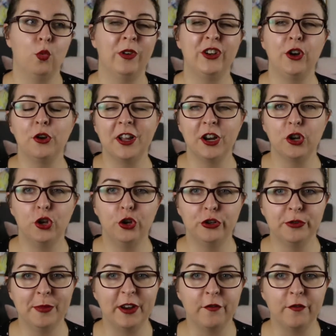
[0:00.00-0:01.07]
We don't get a
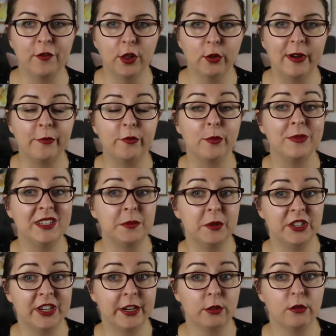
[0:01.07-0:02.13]
huge amount of follow-up from this
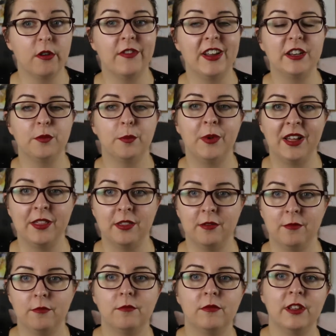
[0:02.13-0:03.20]
particular event, but
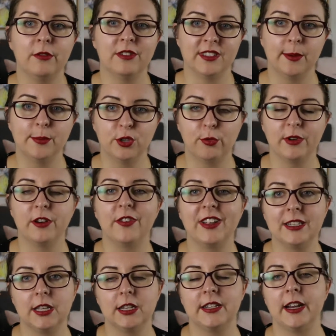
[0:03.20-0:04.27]
there are subsequent
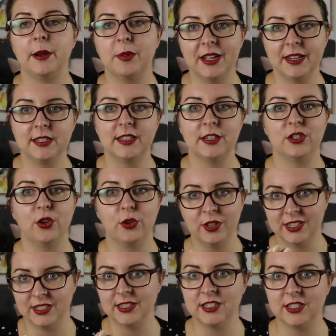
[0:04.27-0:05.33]
events that take place, so
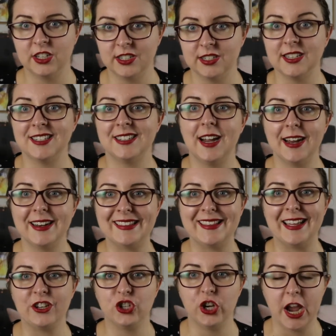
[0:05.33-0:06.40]
this is just the start in
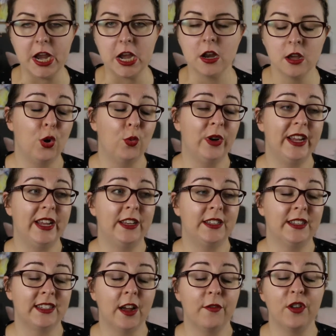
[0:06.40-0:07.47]
that chain. We
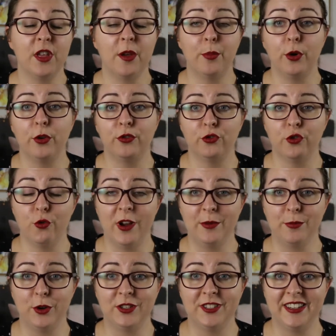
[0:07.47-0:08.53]
discover that both Drew and
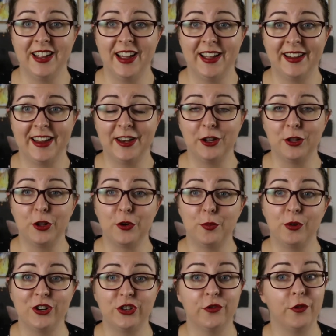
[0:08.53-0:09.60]
Mercy are getting a lot of
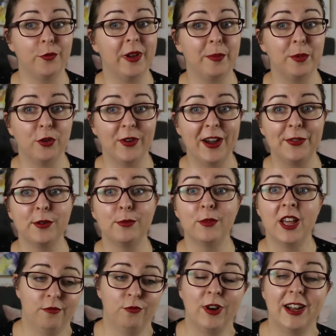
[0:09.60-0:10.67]
pressure from people around them.
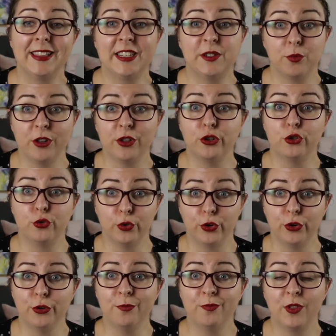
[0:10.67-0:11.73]
Riley's brother
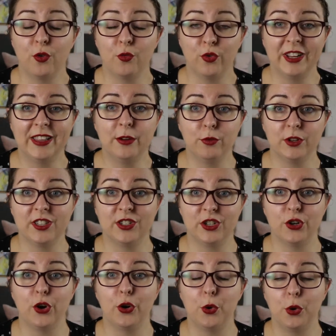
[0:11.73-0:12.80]
Drew really wants to
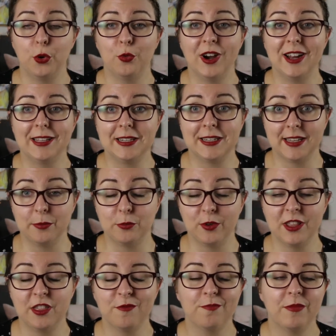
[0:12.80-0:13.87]
know who Riley slept
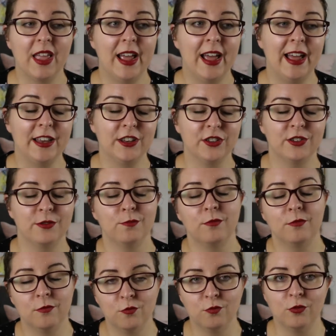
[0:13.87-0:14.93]
with, and
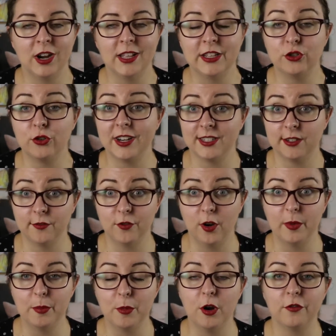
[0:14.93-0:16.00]
Riley tries to fob
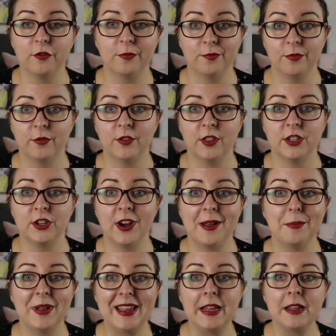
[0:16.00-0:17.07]
him off for the
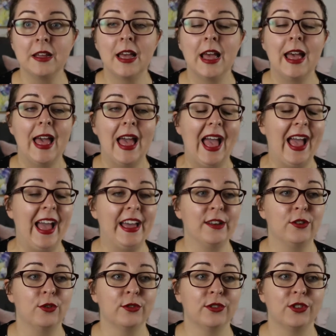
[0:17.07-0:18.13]
time being. And
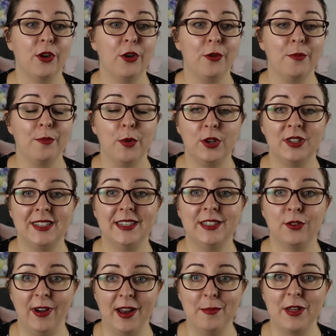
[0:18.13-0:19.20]
also Mercy's
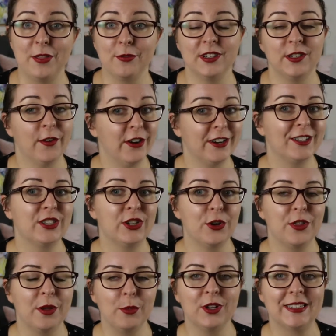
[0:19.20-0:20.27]
grandmother is very
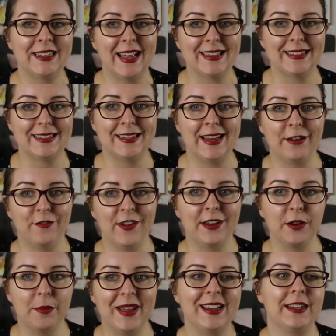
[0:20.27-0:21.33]
concerned that Mercy hasn't yet
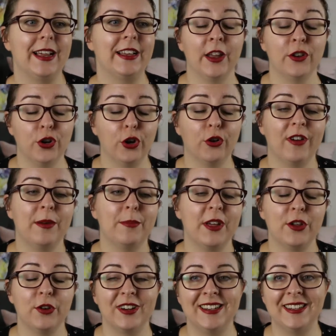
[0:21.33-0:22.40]
found a mate, and her
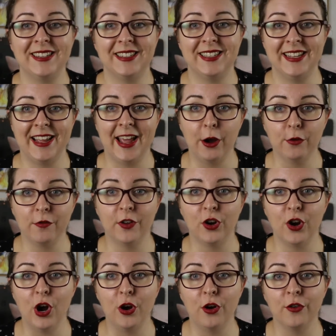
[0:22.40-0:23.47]
grandmother is the
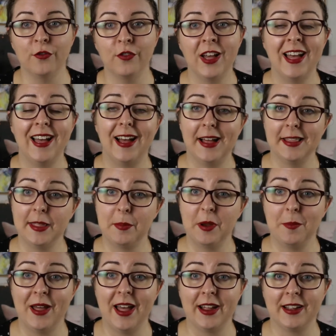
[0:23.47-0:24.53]
alpha of a leopard
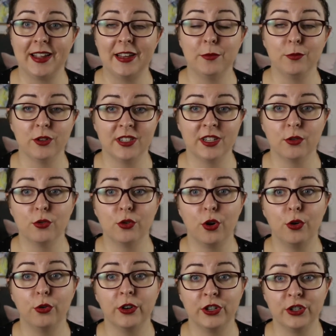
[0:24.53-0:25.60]
pack in Brazil
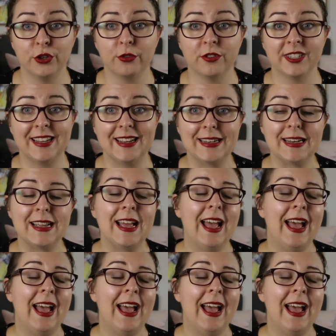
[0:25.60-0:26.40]
called Ezrah.